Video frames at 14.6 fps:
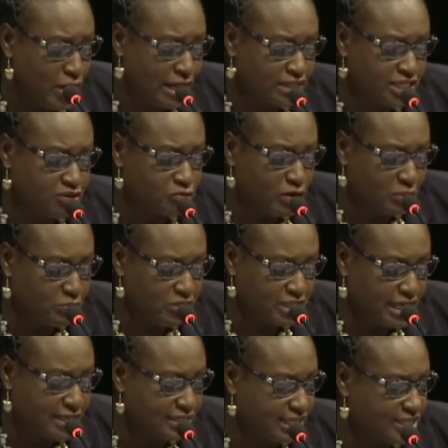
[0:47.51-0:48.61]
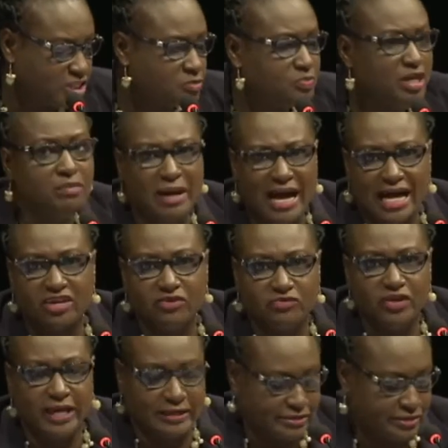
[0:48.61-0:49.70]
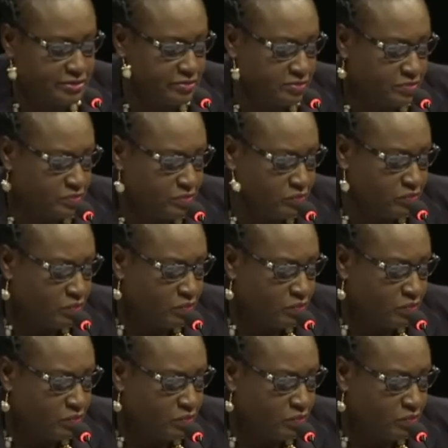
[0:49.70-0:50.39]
Brexit represents a spillback effect.